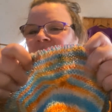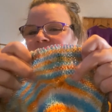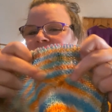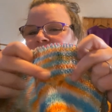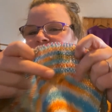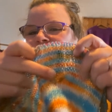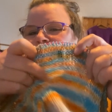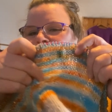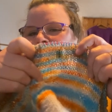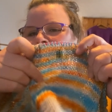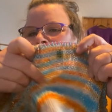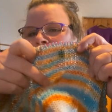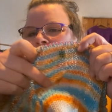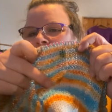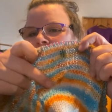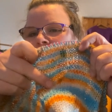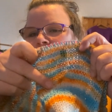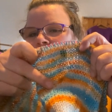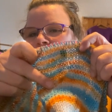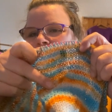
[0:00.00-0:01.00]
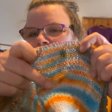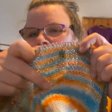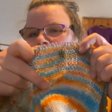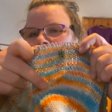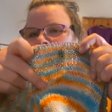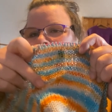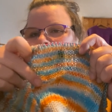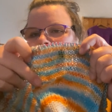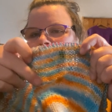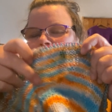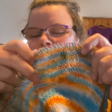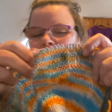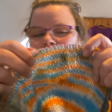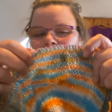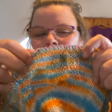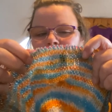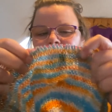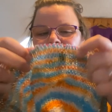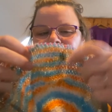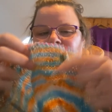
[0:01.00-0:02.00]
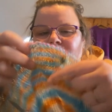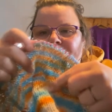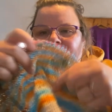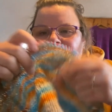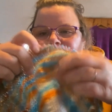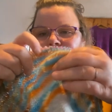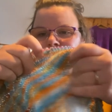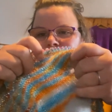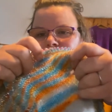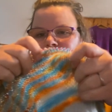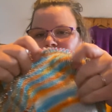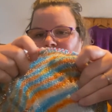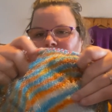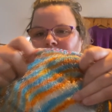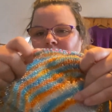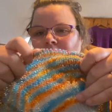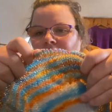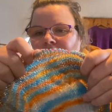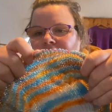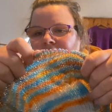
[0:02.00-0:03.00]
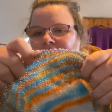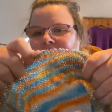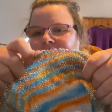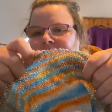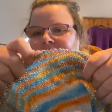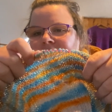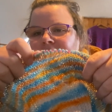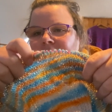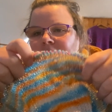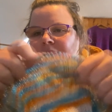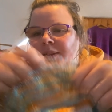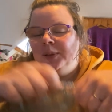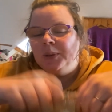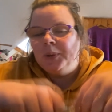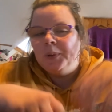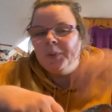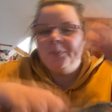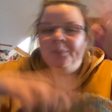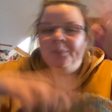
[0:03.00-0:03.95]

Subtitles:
so much from the where I've added. So